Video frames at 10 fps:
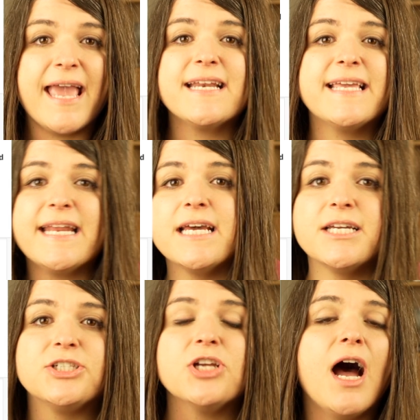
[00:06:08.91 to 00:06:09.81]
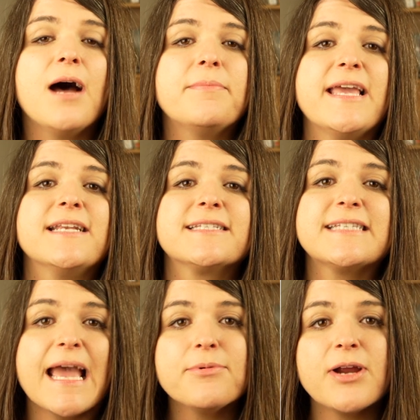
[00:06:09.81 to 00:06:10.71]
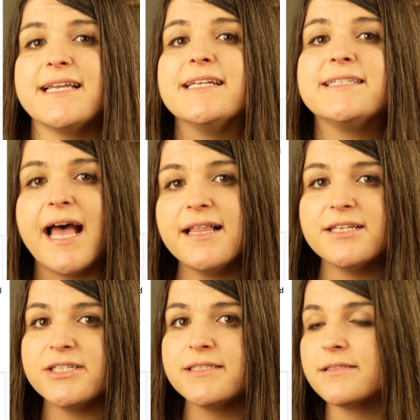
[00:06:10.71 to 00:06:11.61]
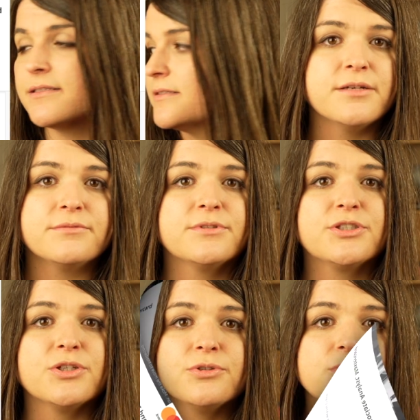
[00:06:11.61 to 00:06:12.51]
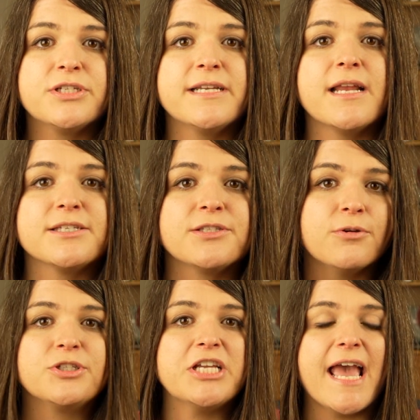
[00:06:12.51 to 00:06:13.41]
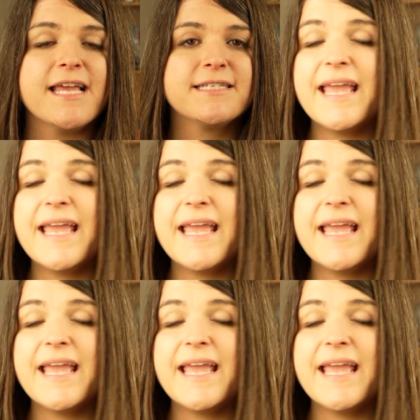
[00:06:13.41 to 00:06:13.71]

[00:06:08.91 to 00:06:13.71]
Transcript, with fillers: and get a job in cyber intelligence, a solution associate.